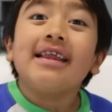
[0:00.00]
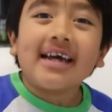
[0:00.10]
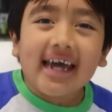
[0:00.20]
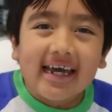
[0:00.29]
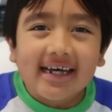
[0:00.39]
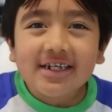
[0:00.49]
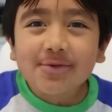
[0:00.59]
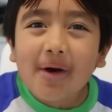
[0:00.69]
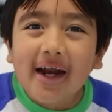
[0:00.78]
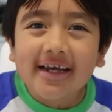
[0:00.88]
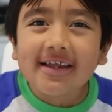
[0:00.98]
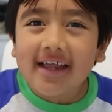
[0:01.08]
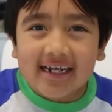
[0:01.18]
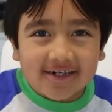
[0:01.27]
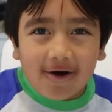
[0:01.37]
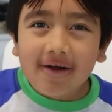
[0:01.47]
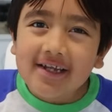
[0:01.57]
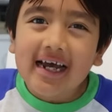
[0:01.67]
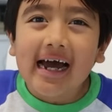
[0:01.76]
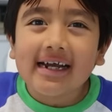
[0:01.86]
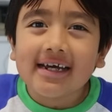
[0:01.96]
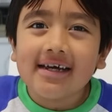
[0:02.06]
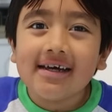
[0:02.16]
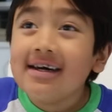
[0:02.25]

The cake is ready. Let's call Daddy.